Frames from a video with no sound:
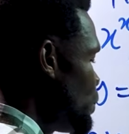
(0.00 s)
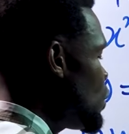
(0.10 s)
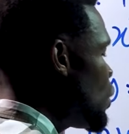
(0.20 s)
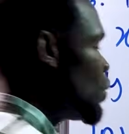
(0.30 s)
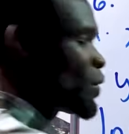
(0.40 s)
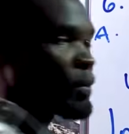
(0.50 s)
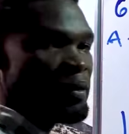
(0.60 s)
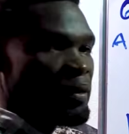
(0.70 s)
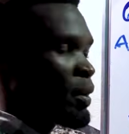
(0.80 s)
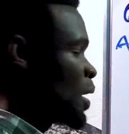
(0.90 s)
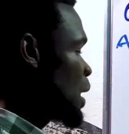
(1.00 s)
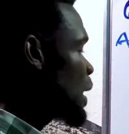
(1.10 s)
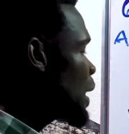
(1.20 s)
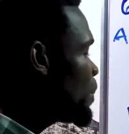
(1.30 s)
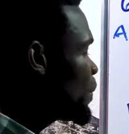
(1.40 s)
plus
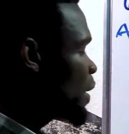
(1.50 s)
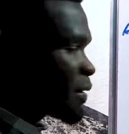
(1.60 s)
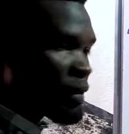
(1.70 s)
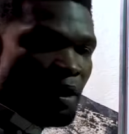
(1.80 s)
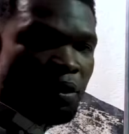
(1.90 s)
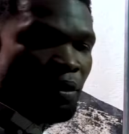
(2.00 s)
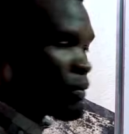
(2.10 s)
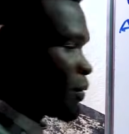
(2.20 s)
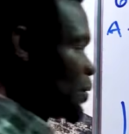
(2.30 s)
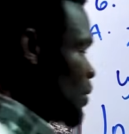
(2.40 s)
keep the second,